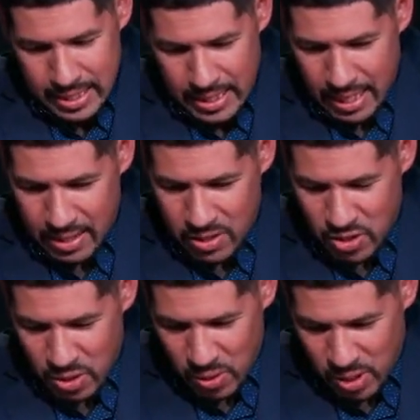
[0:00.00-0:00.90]
God is
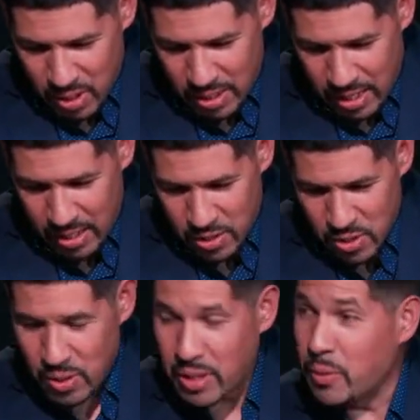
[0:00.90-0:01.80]
so good. God is
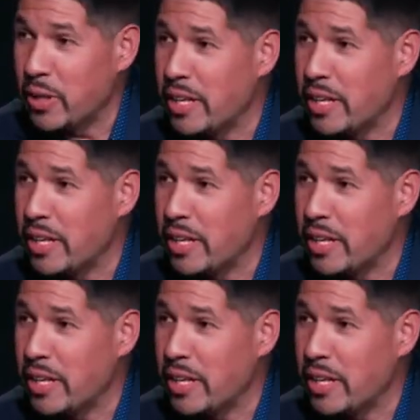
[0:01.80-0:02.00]
so good. Well,